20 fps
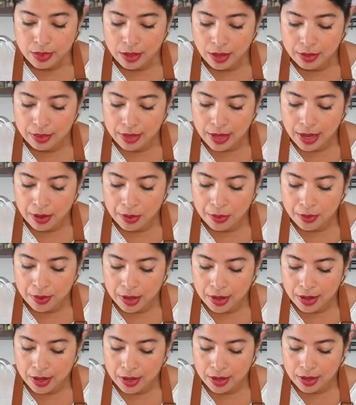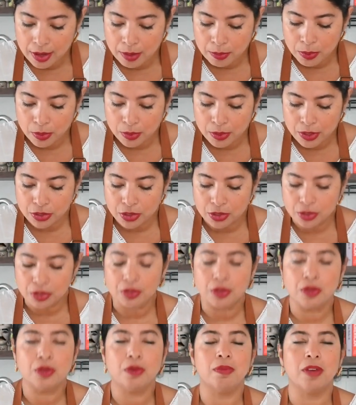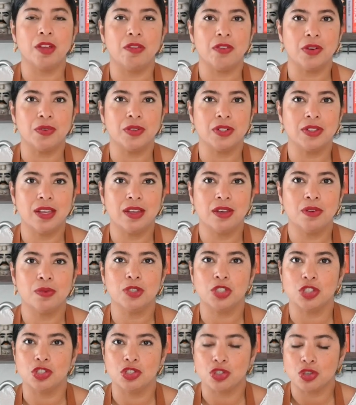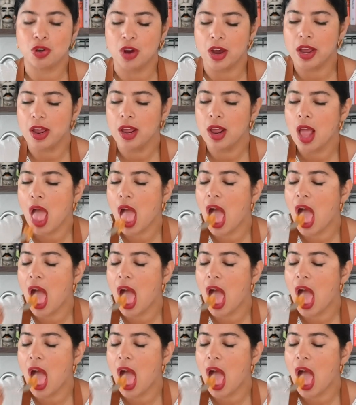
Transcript: Now I am going to do my favorite thing, which is try